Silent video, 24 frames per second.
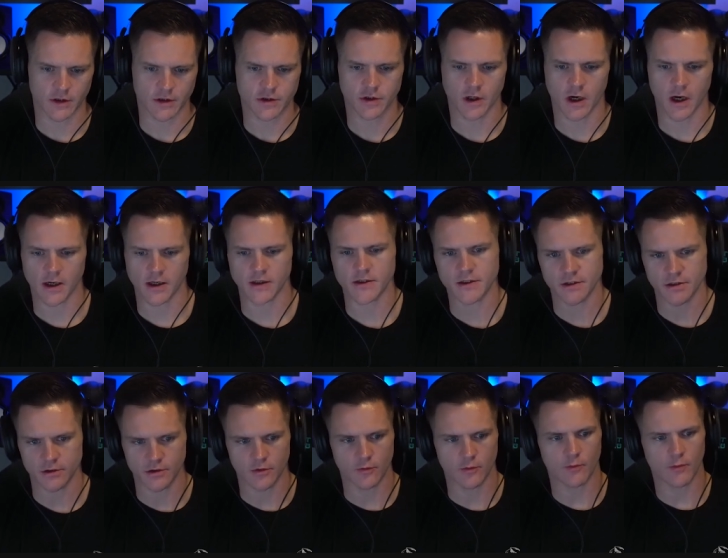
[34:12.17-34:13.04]
trying
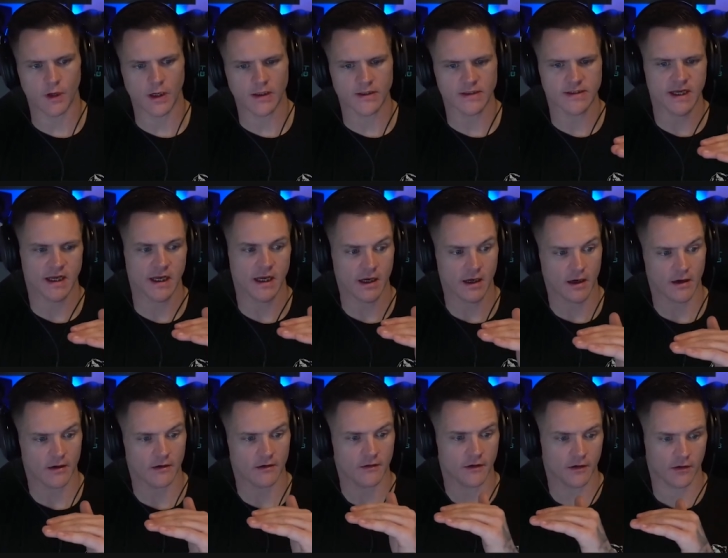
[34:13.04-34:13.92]
to
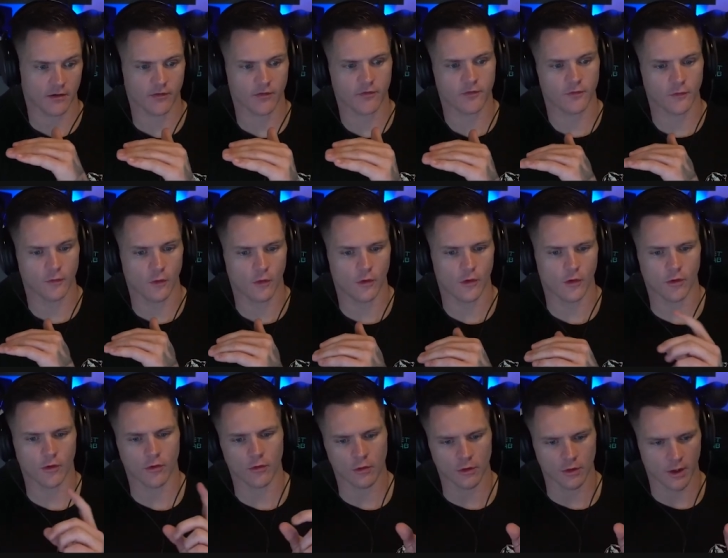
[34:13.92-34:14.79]
maintain their floor
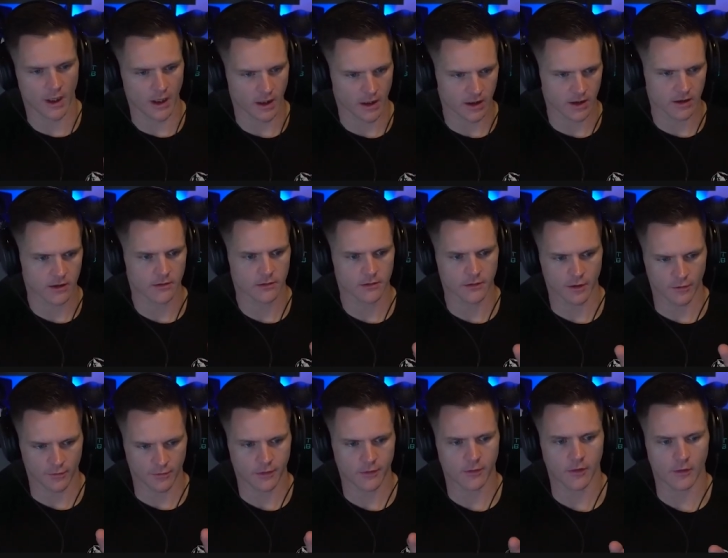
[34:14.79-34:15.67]
or like yeah. their
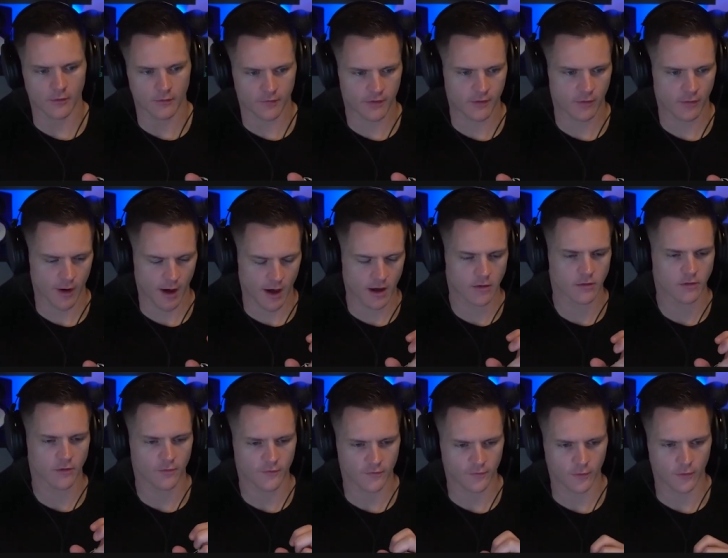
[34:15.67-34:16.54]

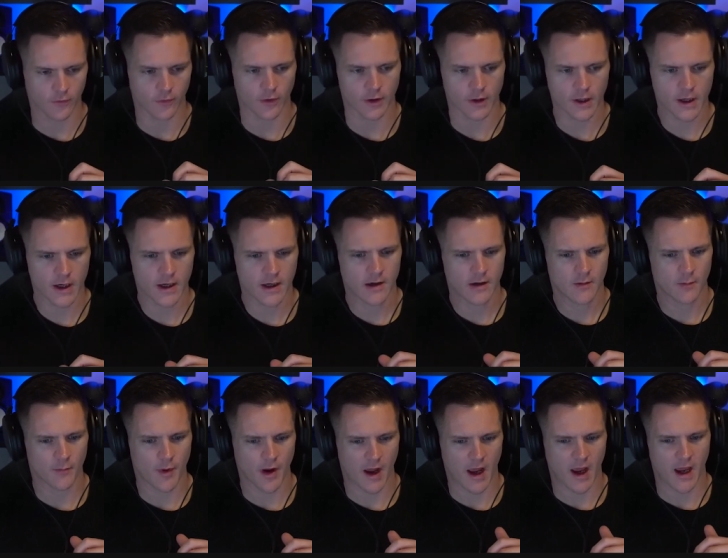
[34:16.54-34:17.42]
theoretical floor
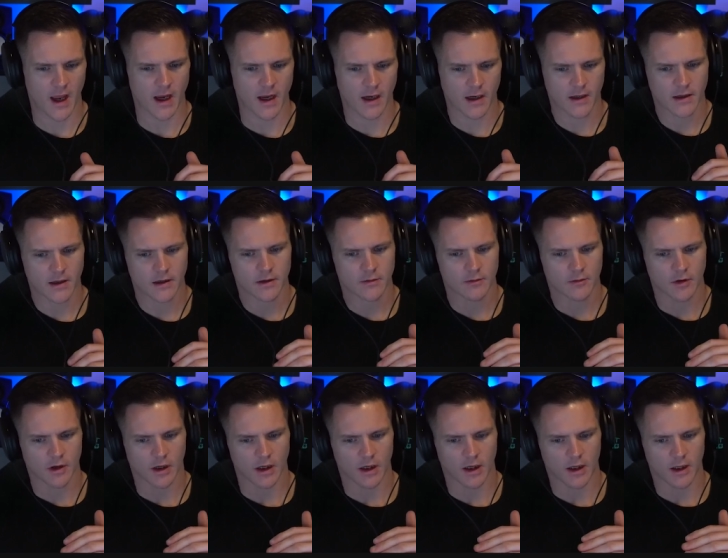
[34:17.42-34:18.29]
by
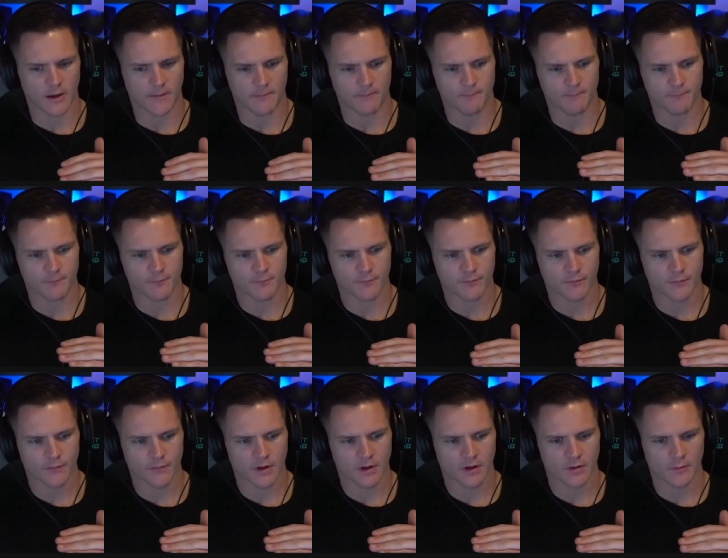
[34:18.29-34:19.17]
um,
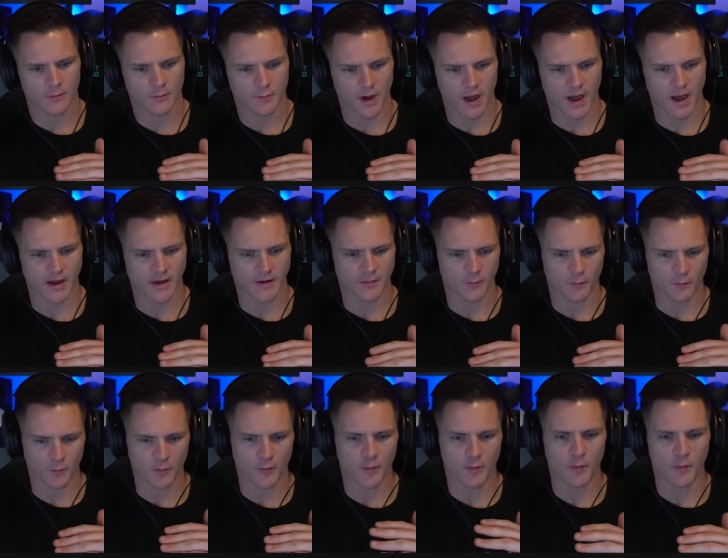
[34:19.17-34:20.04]
by
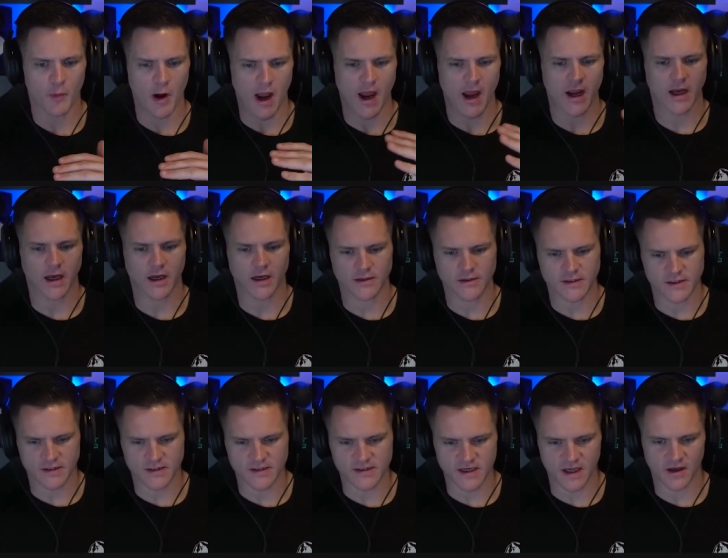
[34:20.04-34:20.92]
buying
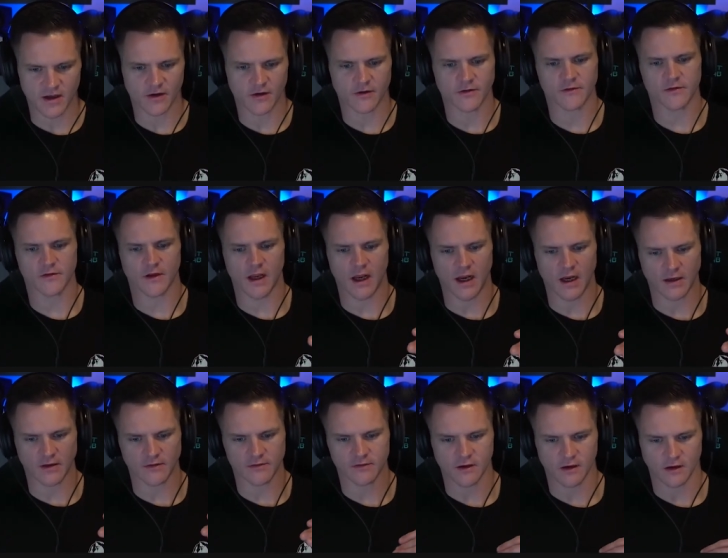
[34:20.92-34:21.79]
into sells
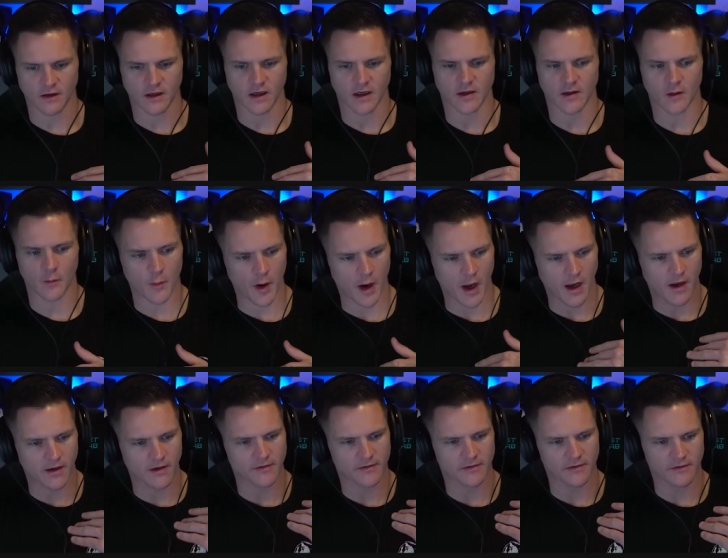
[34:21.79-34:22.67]
and selling into
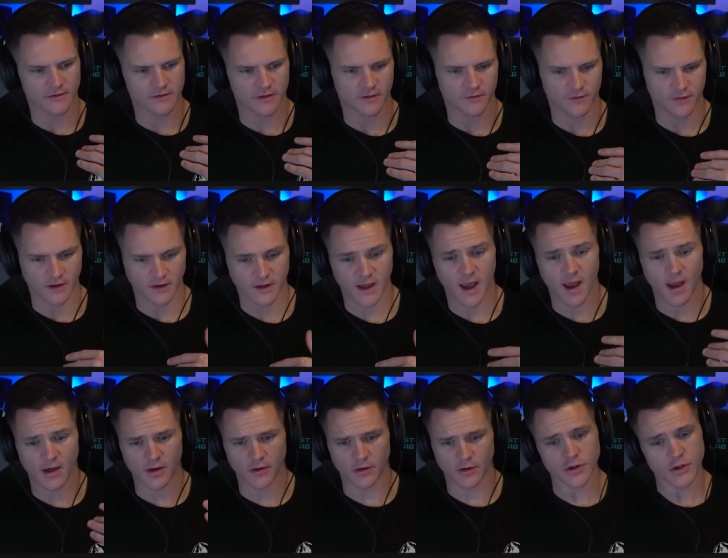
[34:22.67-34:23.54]
buys and stuff like that.
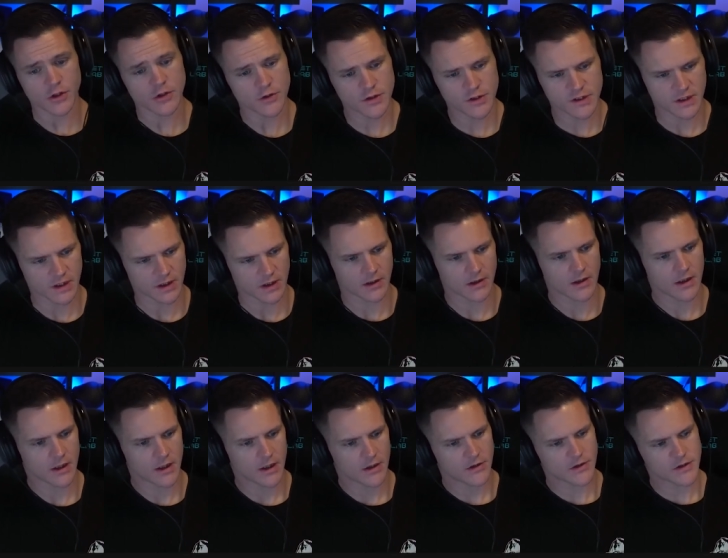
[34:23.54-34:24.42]
And you're using
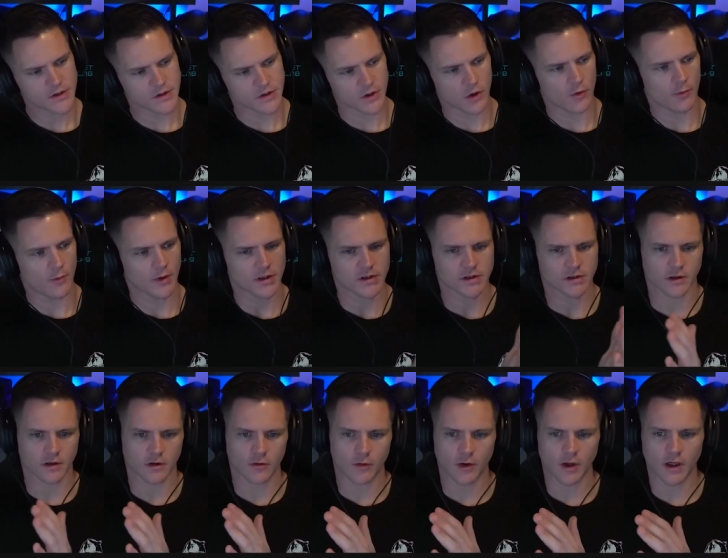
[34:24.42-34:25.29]
so much
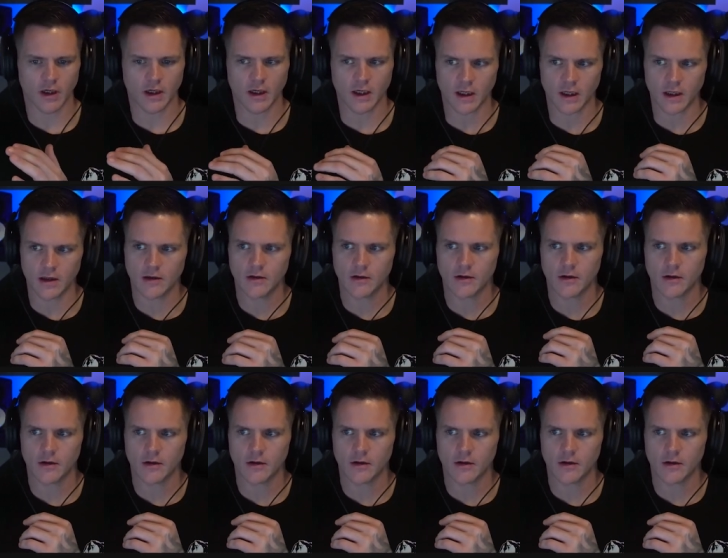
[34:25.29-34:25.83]
liquidity